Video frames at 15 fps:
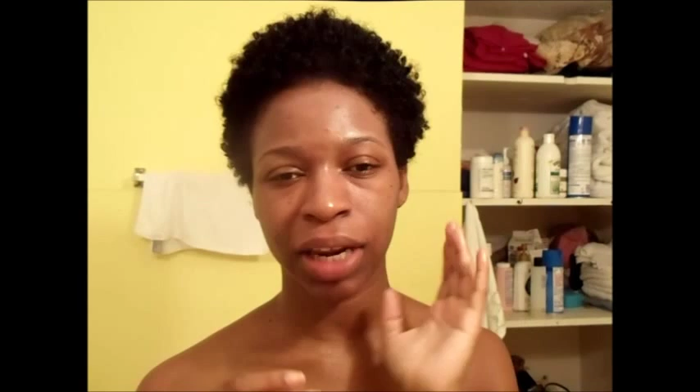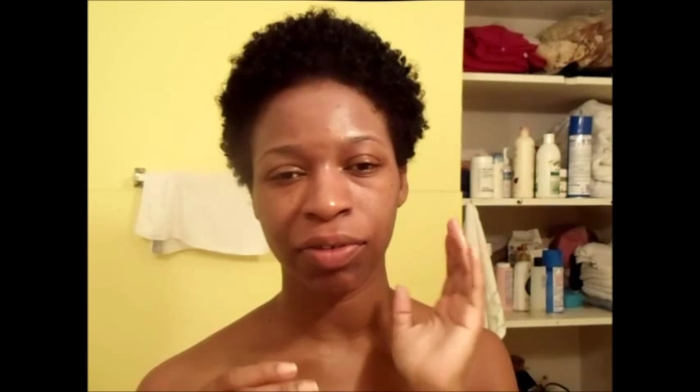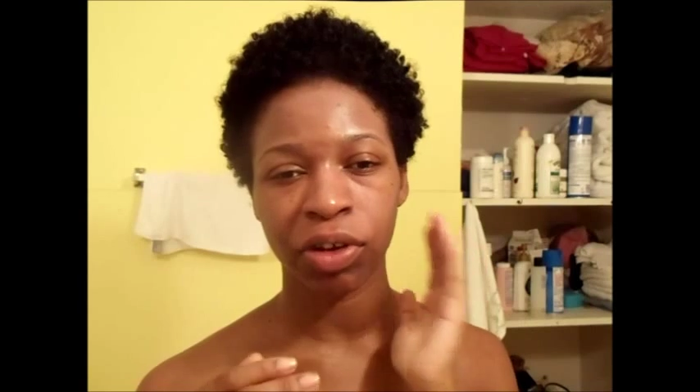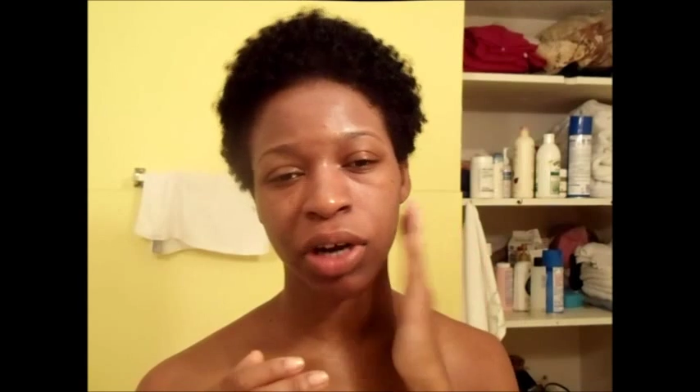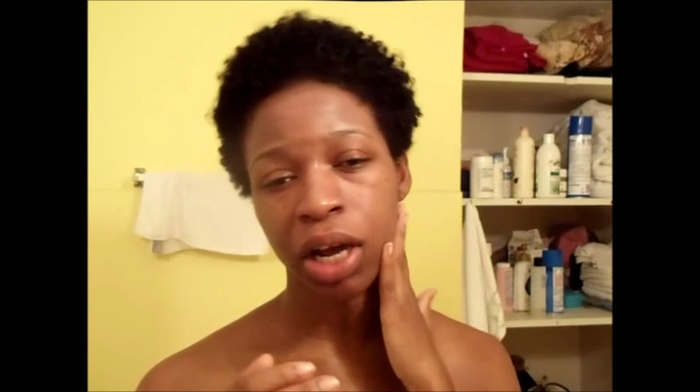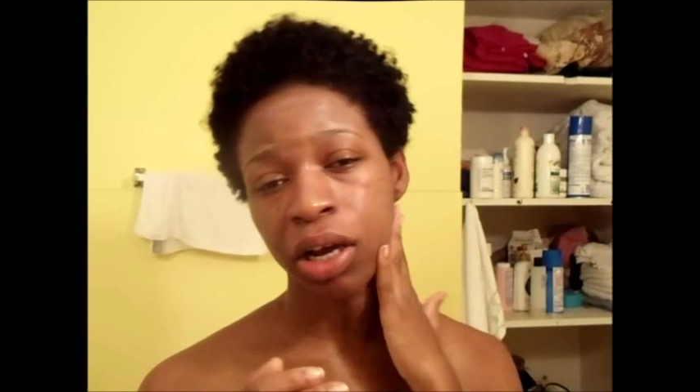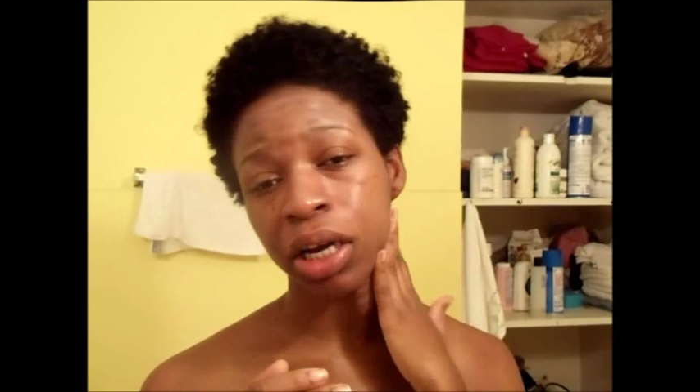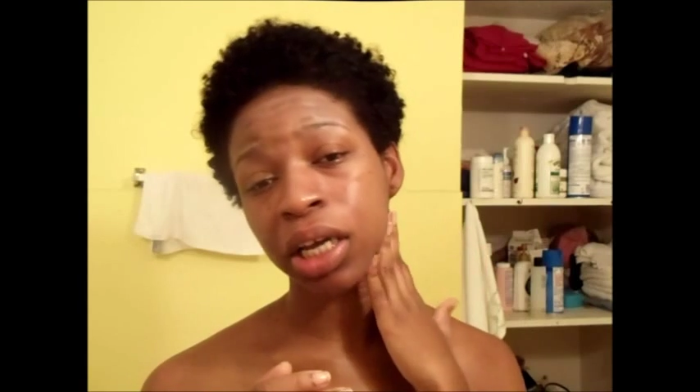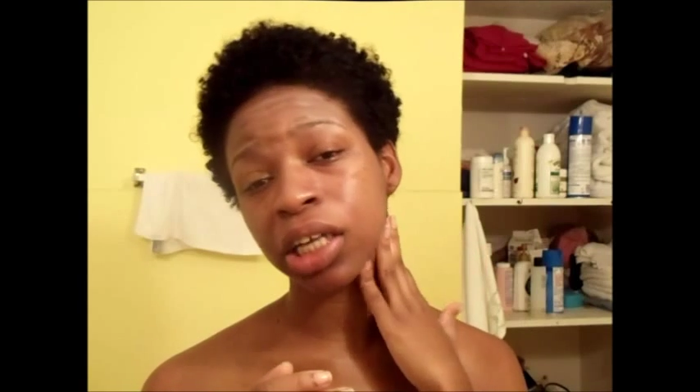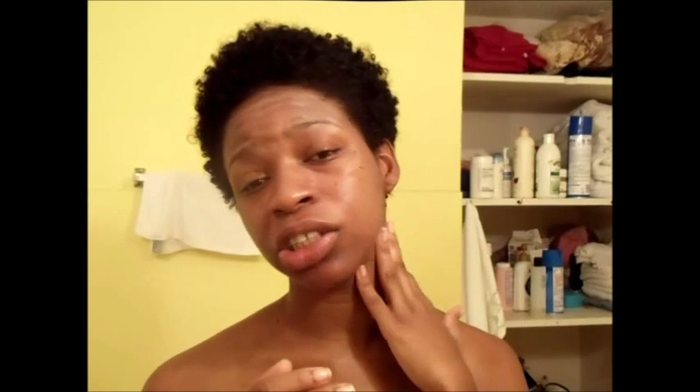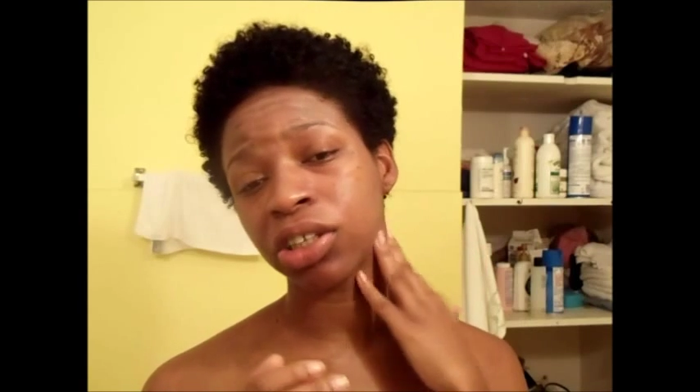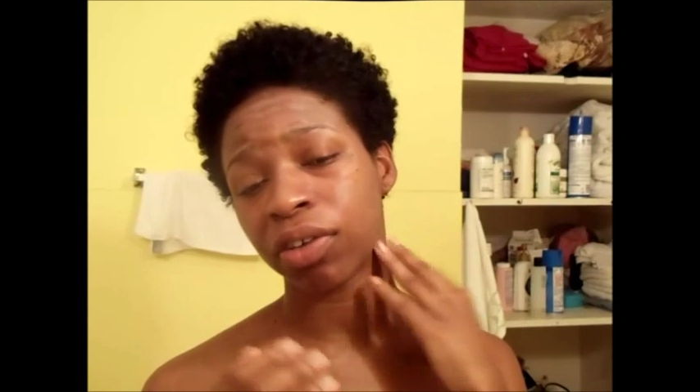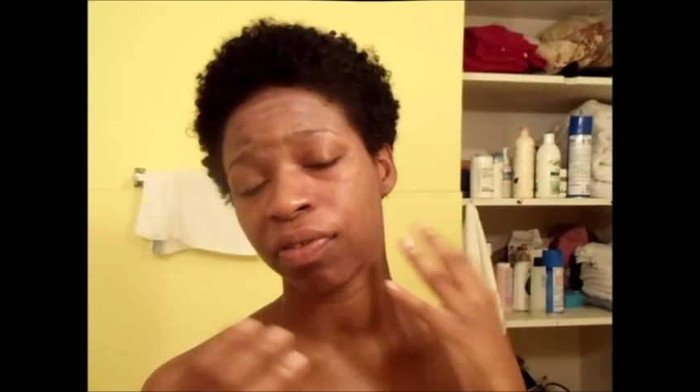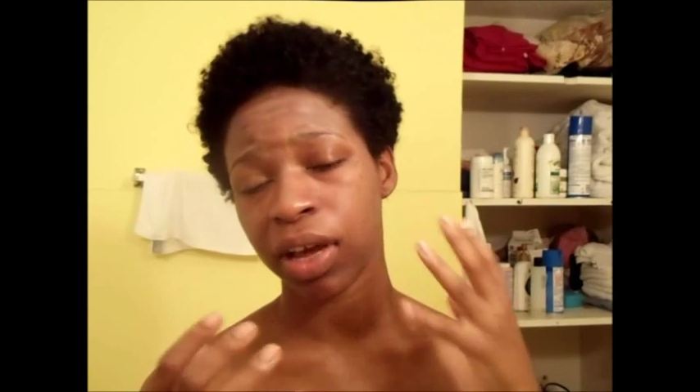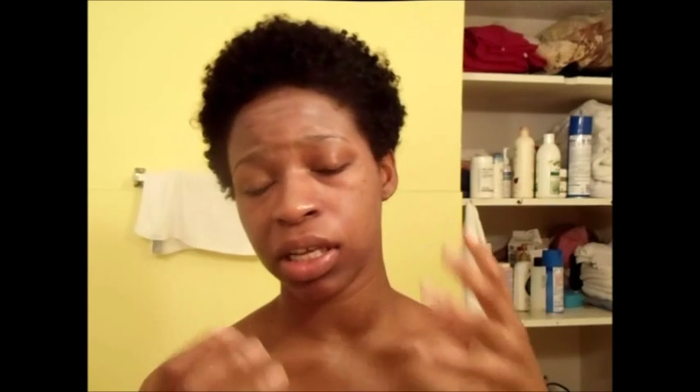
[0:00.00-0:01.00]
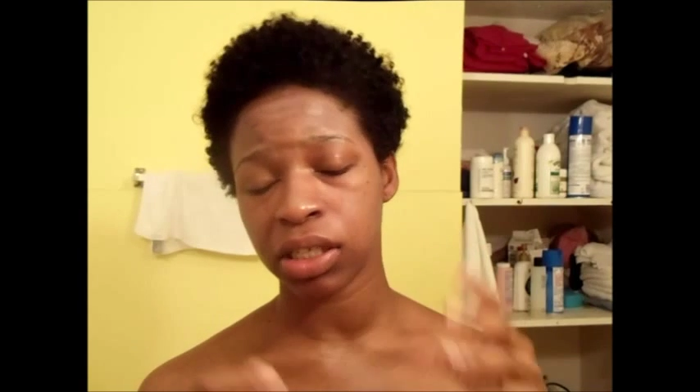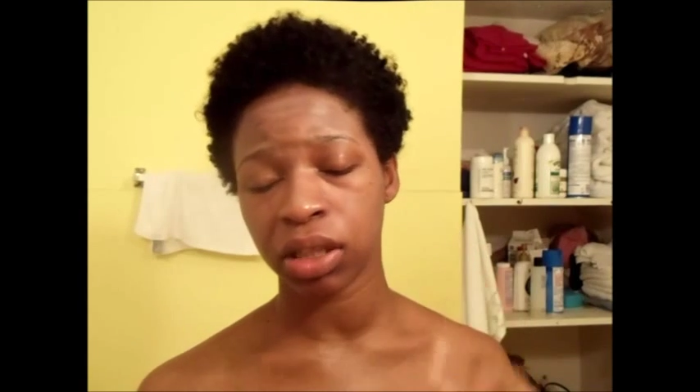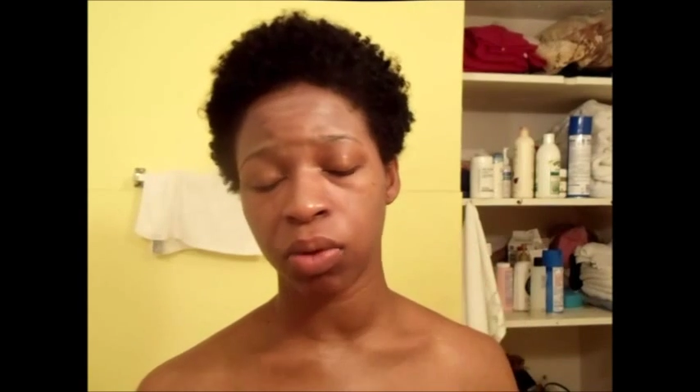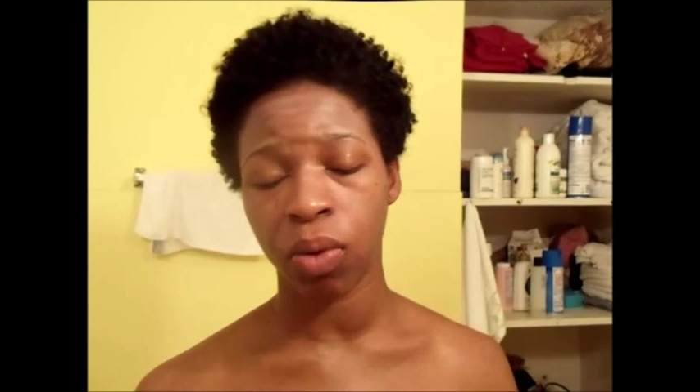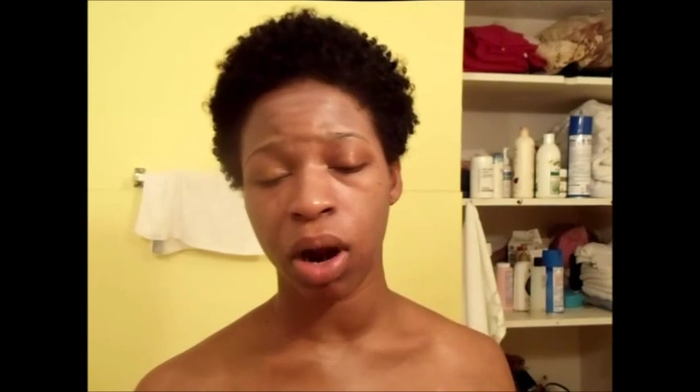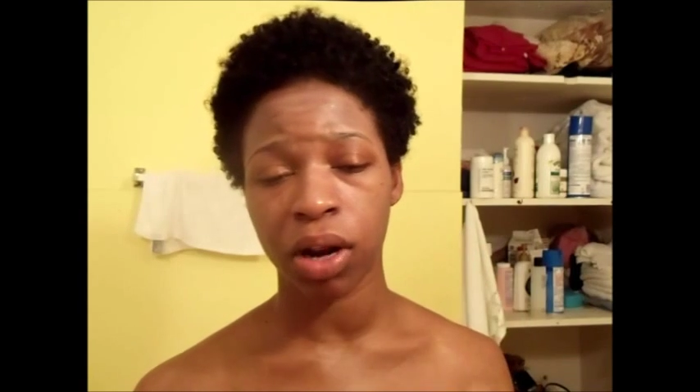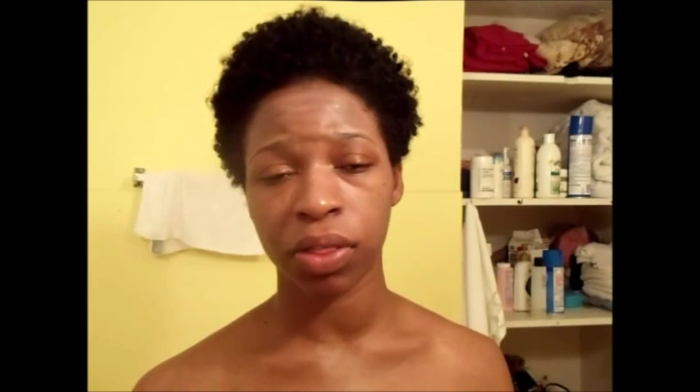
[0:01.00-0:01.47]
if you're not going to get your face in
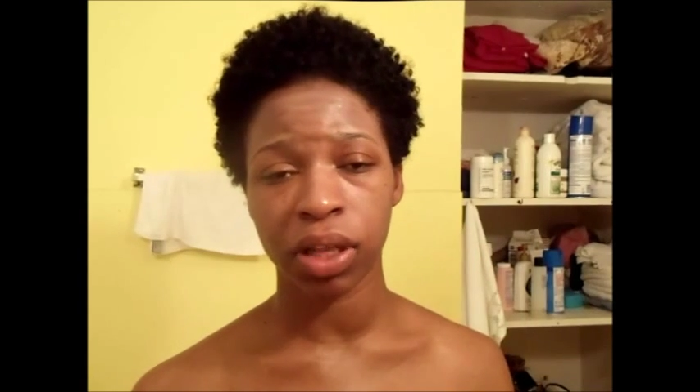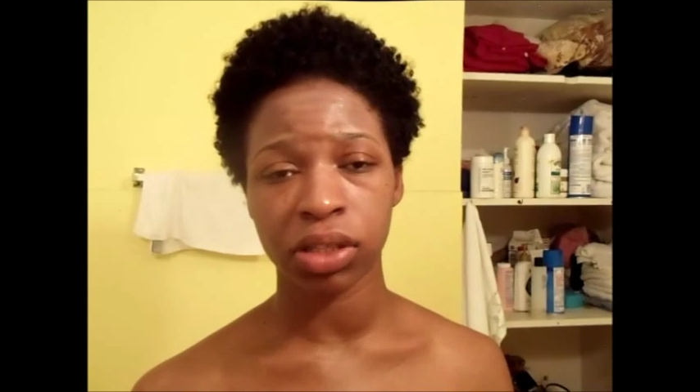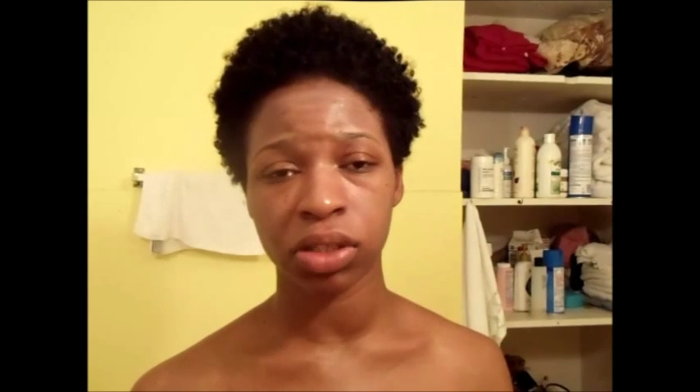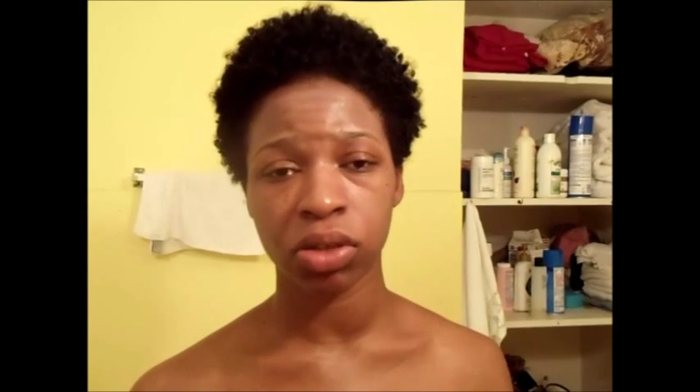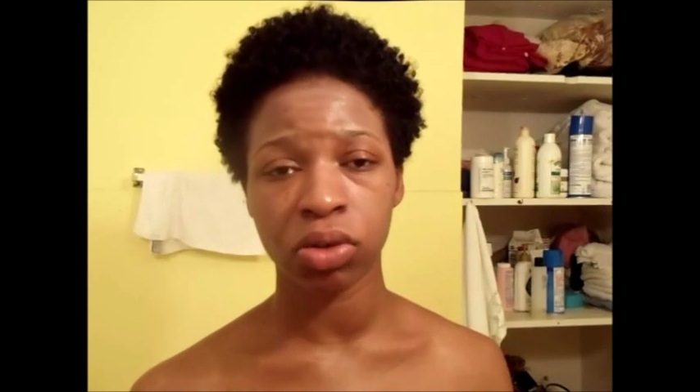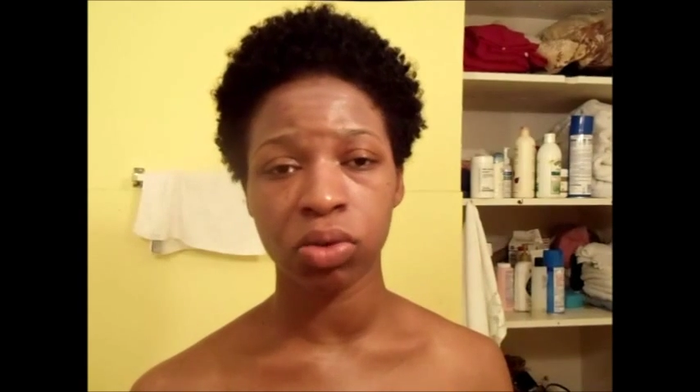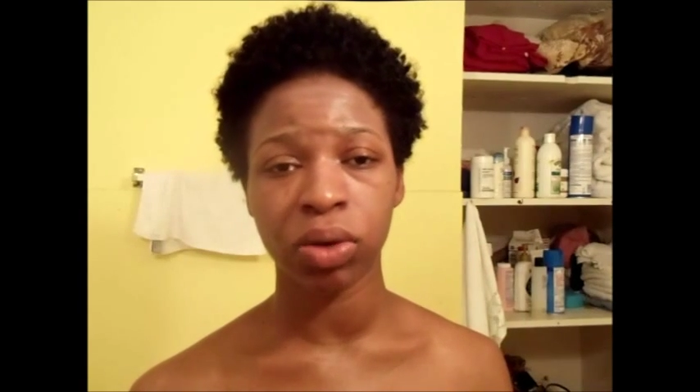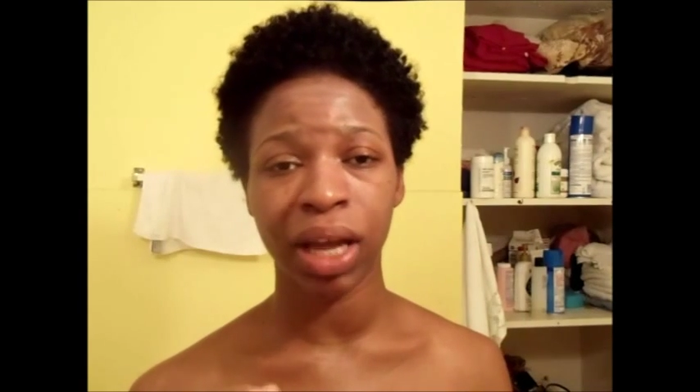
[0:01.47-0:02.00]
the water, that's cool.